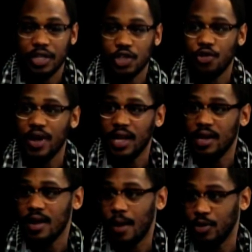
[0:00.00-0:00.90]
it's
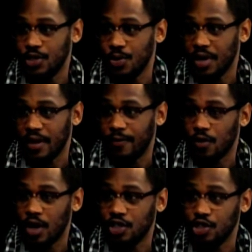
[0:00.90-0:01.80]
created an opportunity
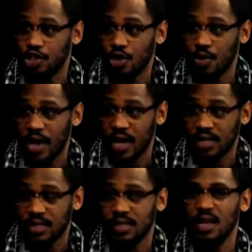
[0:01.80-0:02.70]
for us to
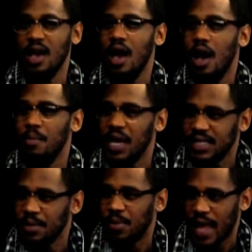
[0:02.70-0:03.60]
showcase
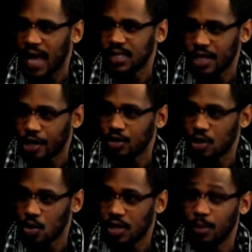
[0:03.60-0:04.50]
amazing black singers
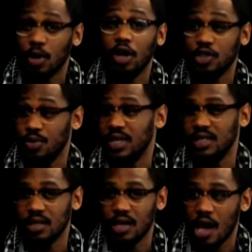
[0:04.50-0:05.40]
locally, but also
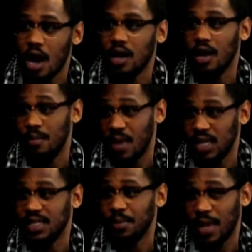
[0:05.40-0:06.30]
these young,
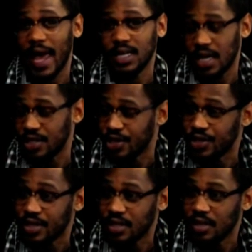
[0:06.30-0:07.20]
amazing black
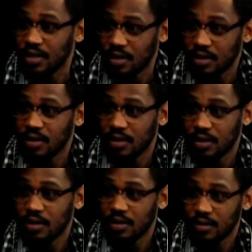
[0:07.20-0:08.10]
dancers. Mm-hmm. How
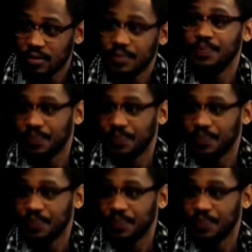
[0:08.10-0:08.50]
wonderful.